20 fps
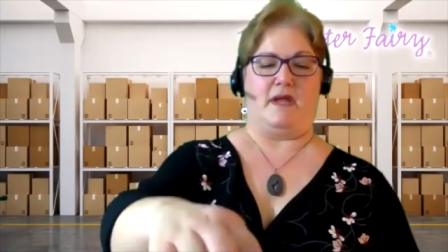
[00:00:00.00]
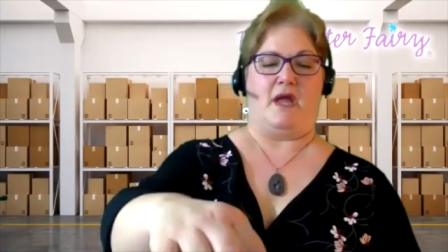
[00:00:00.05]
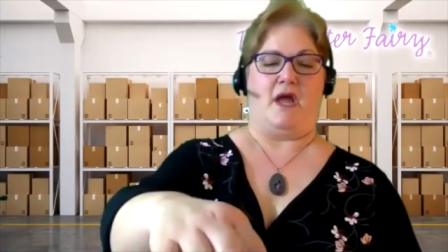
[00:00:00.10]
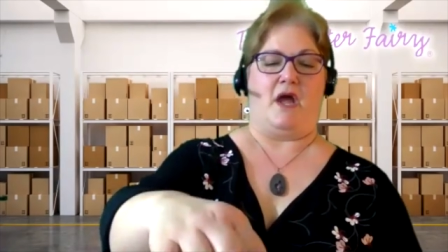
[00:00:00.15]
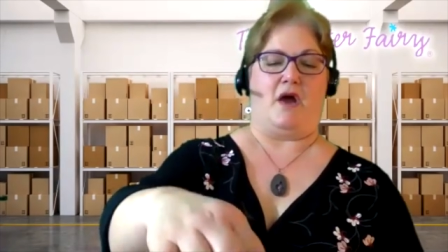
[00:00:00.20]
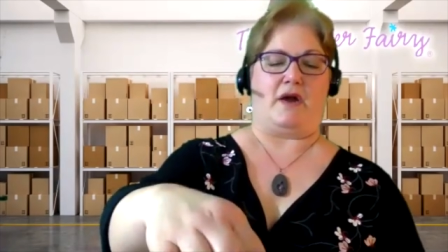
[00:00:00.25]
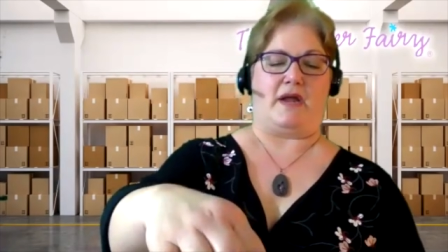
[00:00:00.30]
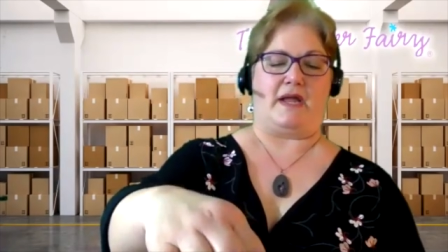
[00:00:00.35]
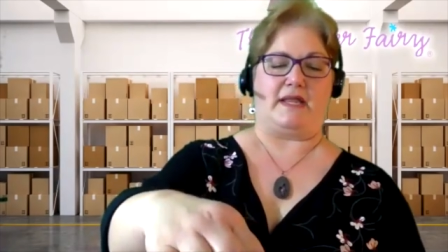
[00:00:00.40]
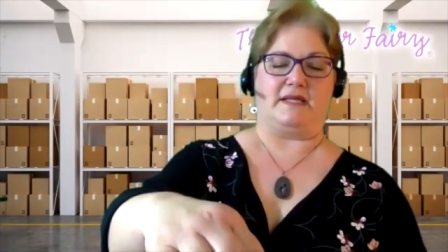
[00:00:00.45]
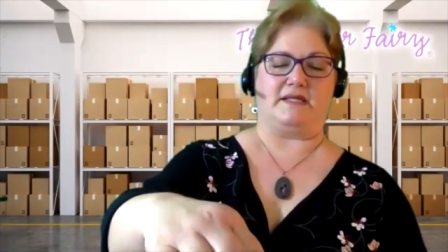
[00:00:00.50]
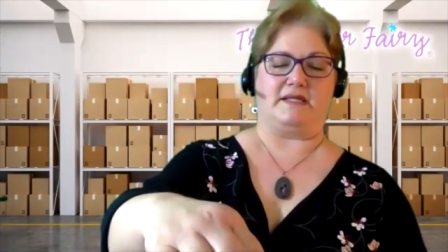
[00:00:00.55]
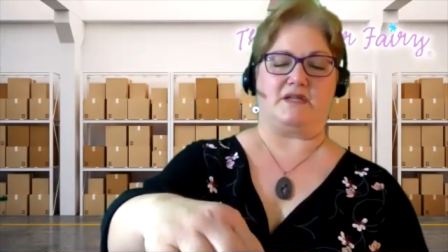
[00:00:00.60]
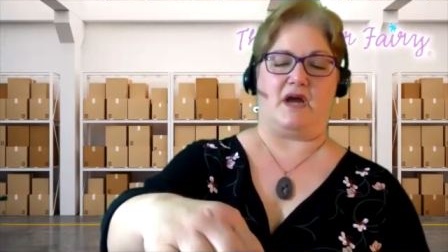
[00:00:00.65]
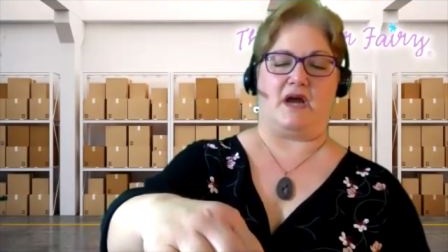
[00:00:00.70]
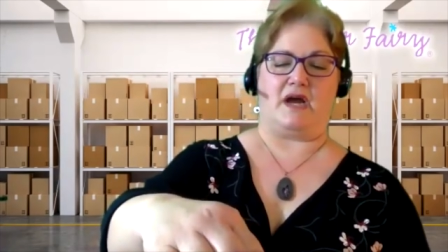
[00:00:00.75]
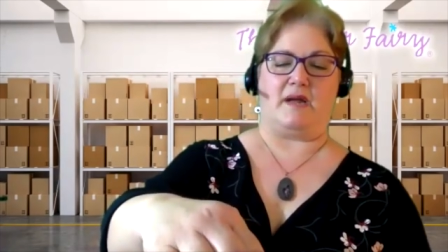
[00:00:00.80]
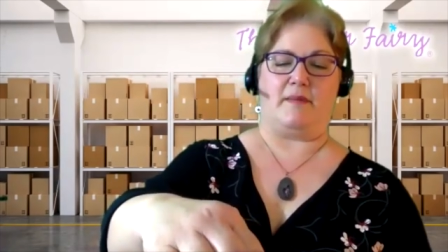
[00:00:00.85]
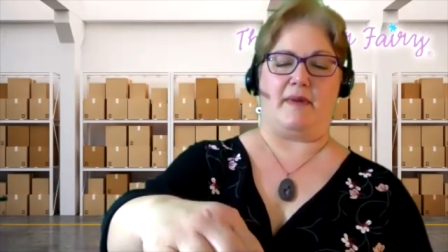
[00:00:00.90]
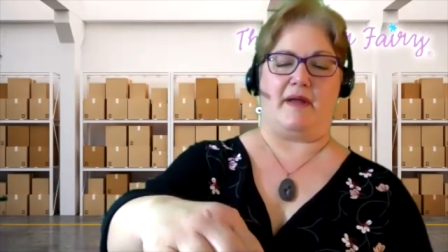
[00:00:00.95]
Okay, let's
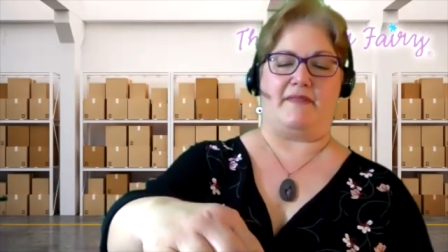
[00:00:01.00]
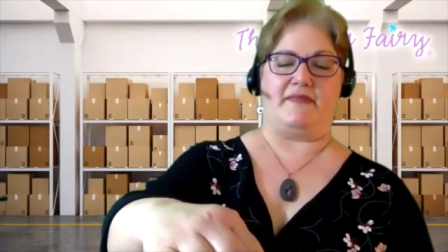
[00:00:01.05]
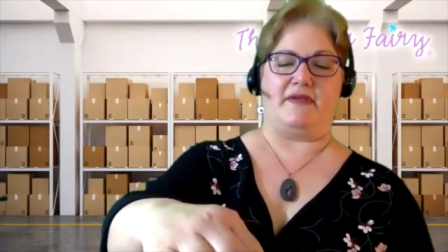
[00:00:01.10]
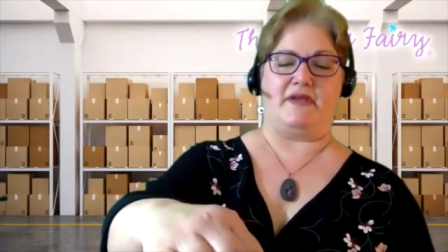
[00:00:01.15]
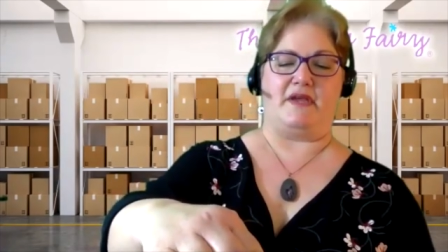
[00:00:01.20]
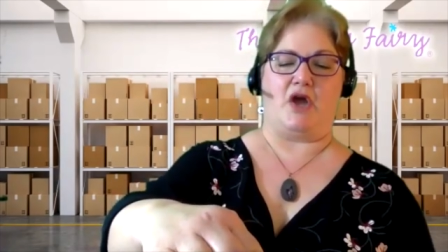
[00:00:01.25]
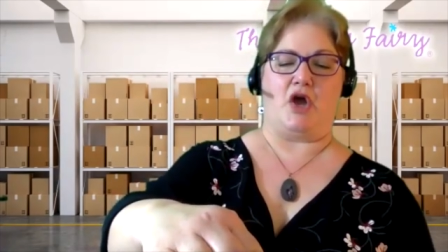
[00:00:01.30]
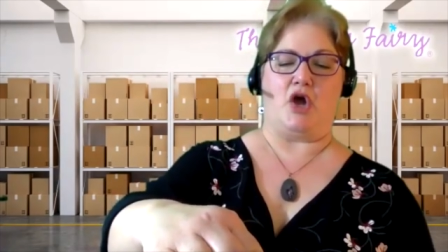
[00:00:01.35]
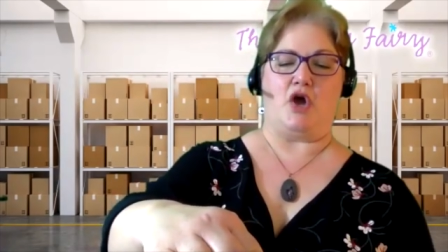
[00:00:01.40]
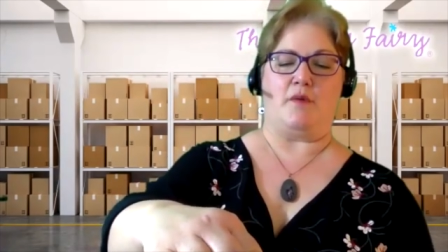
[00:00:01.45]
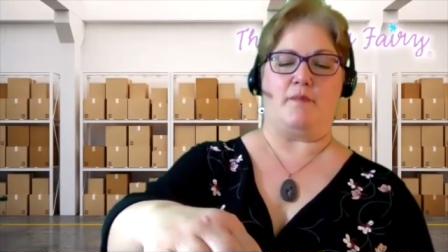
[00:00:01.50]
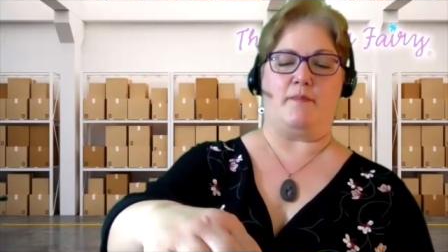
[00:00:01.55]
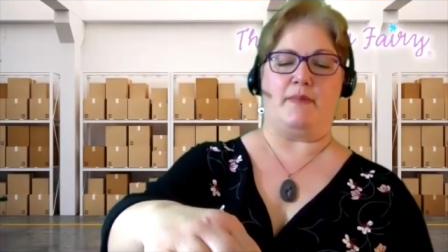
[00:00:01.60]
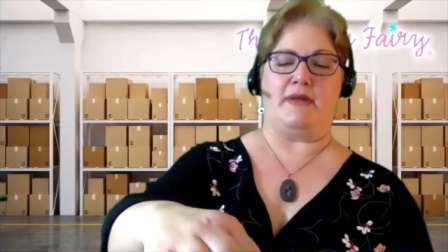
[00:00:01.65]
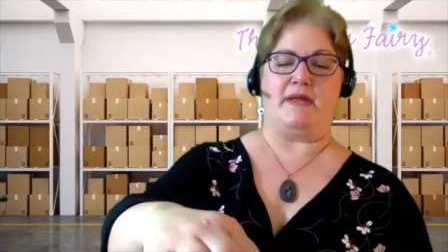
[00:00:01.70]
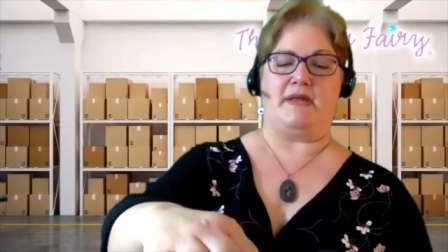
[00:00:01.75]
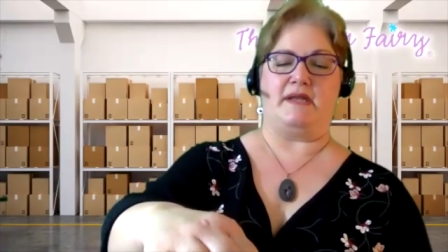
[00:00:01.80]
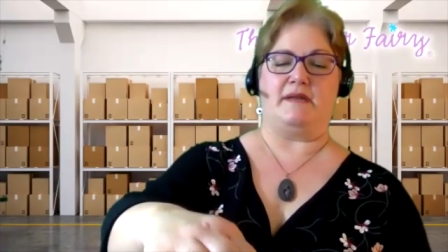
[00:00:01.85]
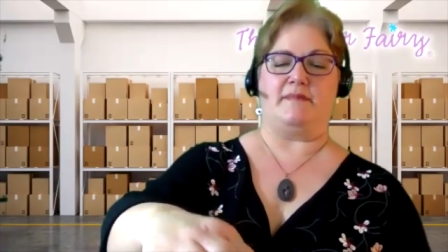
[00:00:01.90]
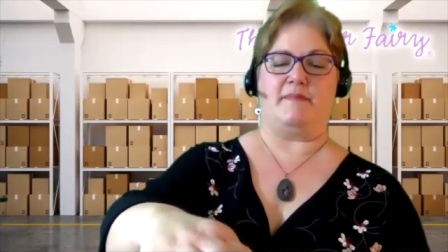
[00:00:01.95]
talk about the
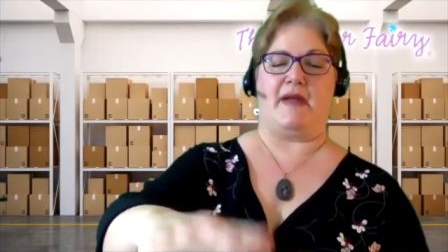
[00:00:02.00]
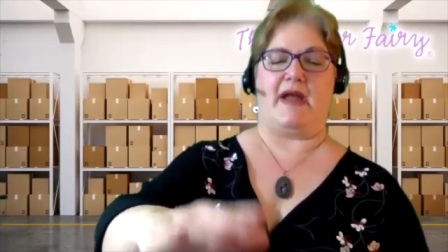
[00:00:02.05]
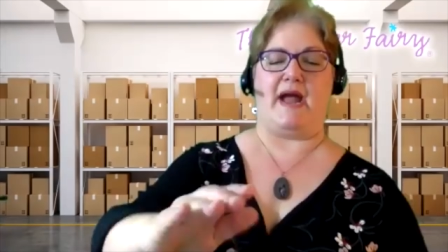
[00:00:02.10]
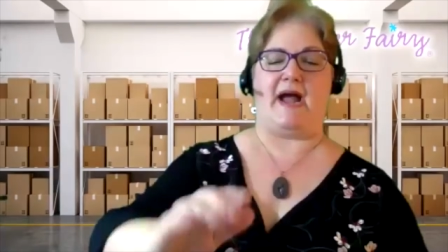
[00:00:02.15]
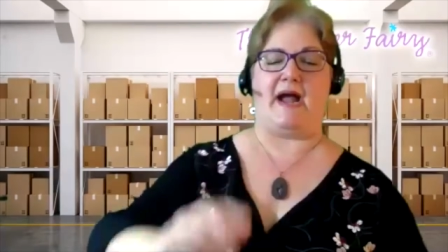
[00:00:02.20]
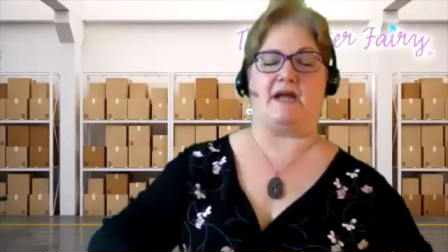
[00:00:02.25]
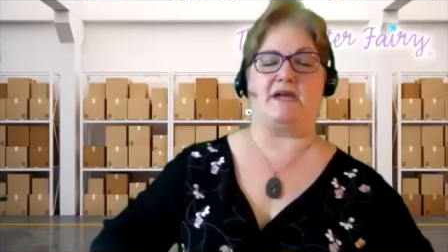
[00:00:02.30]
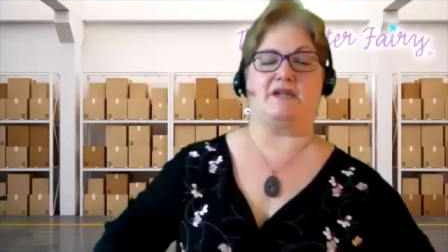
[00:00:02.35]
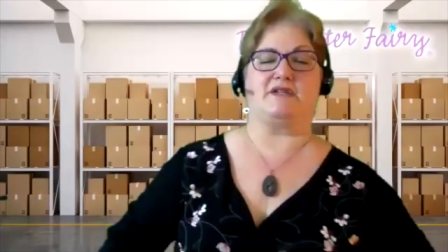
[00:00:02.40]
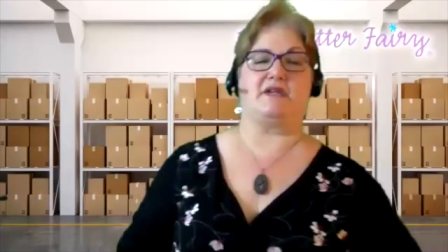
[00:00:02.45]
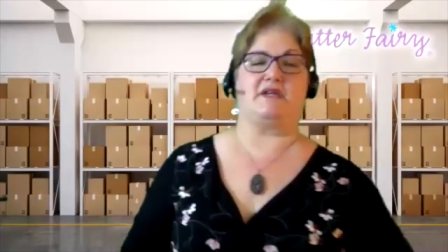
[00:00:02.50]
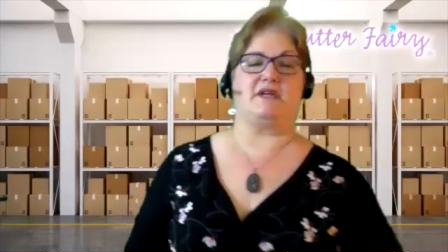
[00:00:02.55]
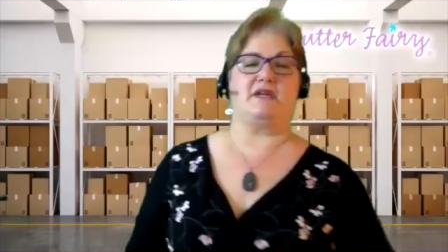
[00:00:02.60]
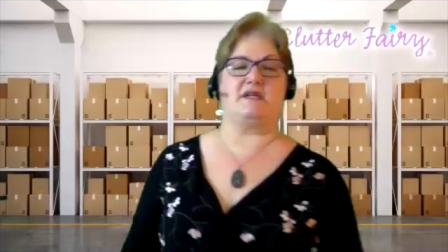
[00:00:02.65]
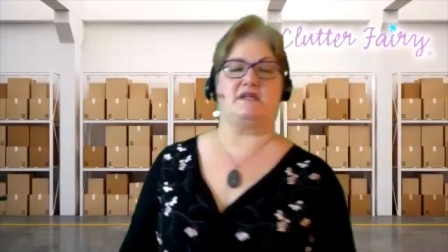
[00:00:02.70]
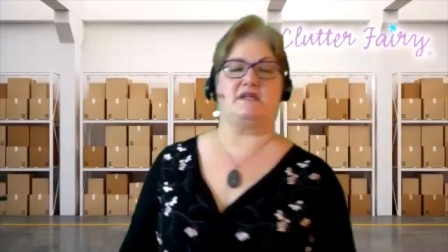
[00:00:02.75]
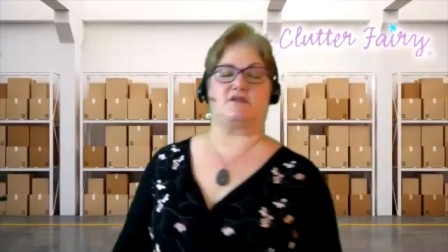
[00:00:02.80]
opened packages